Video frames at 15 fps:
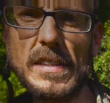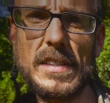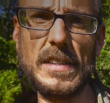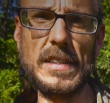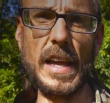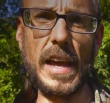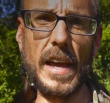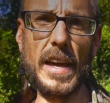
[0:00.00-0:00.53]

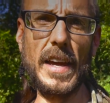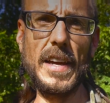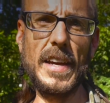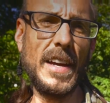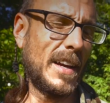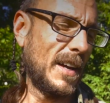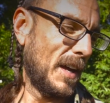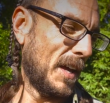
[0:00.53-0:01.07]
stay
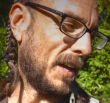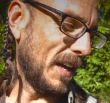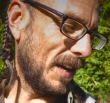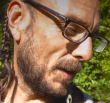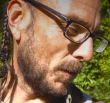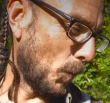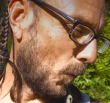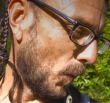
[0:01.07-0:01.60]

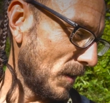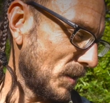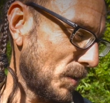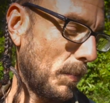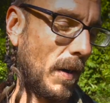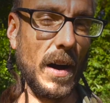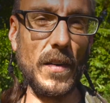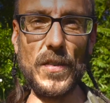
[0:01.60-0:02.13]
in one
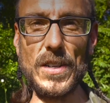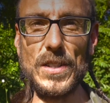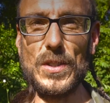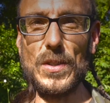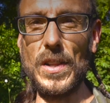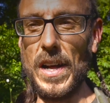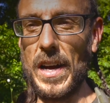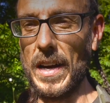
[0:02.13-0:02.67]
spot for
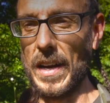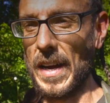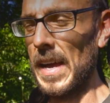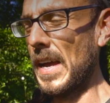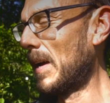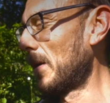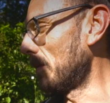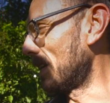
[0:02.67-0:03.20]
too long
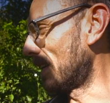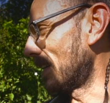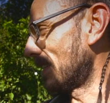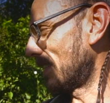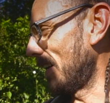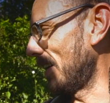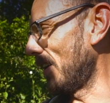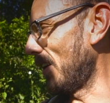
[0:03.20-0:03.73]

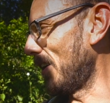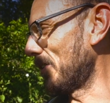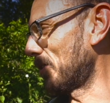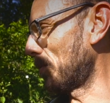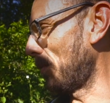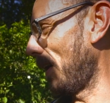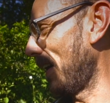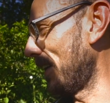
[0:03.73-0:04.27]
because there are
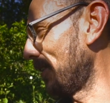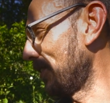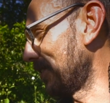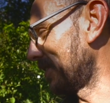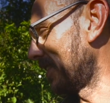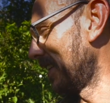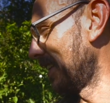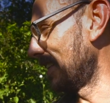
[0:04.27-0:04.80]

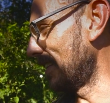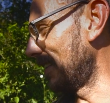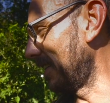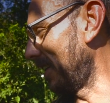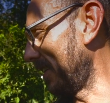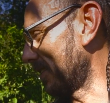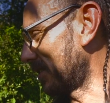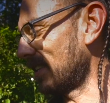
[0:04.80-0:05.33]
spiders, there
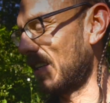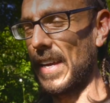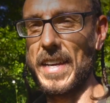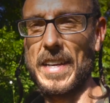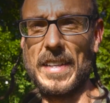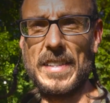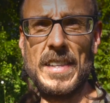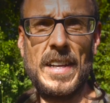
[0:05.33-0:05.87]
are
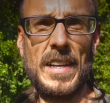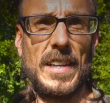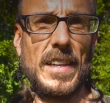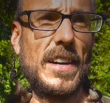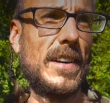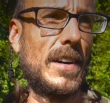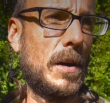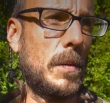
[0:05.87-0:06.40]
snakes,
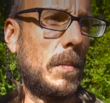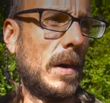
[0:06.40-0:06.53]
there are